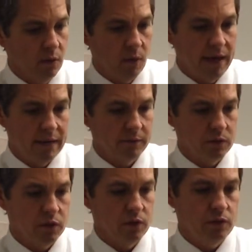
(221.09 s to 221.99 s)
Right after
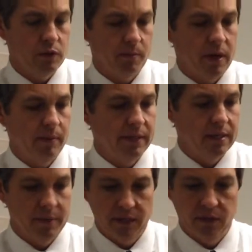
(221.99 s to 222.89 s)
surgery, you're probably
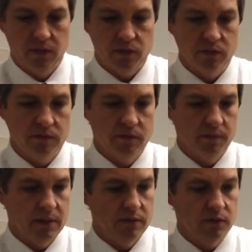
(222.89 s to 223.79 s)
going to be a little
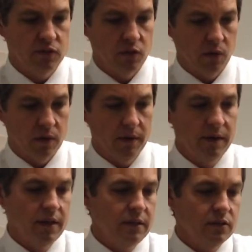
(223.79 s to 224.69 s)
bit sore,
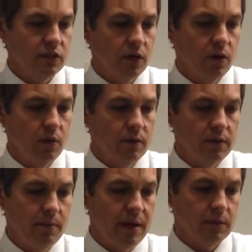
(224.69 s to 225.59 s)
so
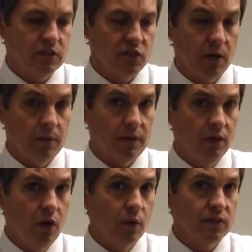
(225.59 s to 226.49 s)
you might want to start with
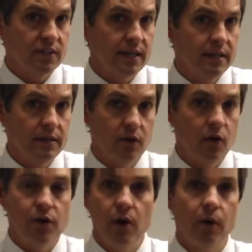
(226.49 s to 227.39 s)
a lower setting
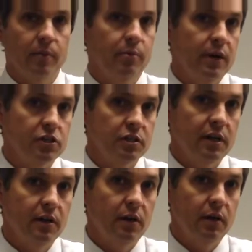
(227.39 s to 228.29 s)
or no compression
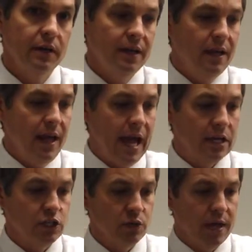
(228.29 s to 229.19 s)
at all.
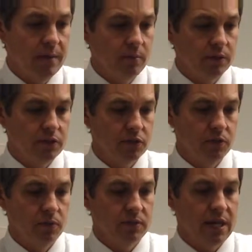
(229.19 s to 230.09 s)
As you're able
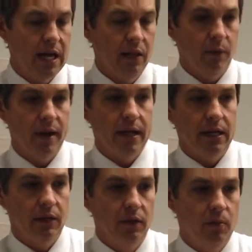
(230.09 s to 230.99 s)
to
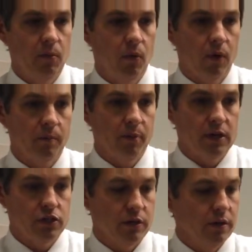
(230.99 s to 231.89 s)
tolerate a little more
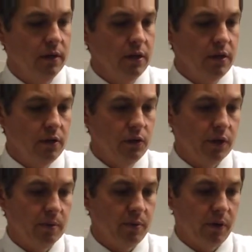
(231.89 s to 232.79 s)
pressure,
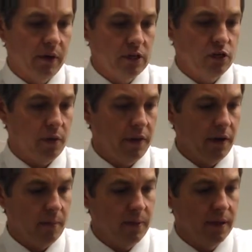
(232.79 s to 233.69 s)
you can progress your
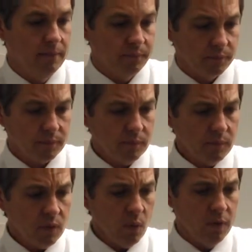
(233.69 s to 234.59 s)
therapy
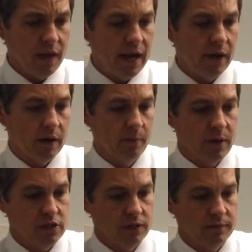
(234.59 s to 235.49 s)
with a higher
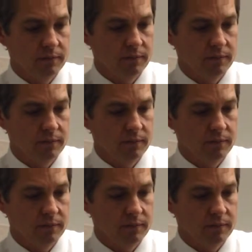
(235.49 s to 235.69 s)
compression.